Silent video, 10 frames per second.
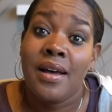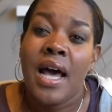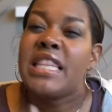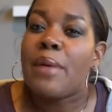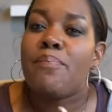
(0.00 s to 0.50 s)

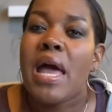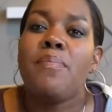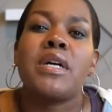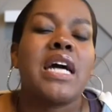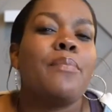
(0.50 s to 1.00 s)
They may
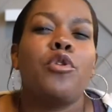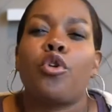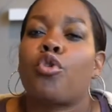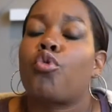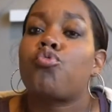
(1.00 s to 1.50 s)
become your
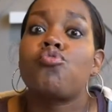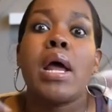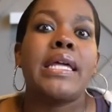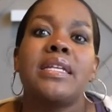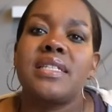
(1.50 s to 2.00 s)

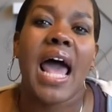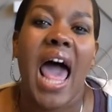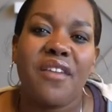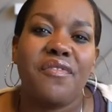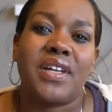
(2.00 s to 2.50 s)
greatest
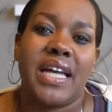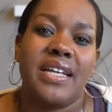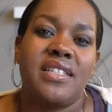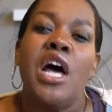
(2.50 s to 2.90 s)
advocates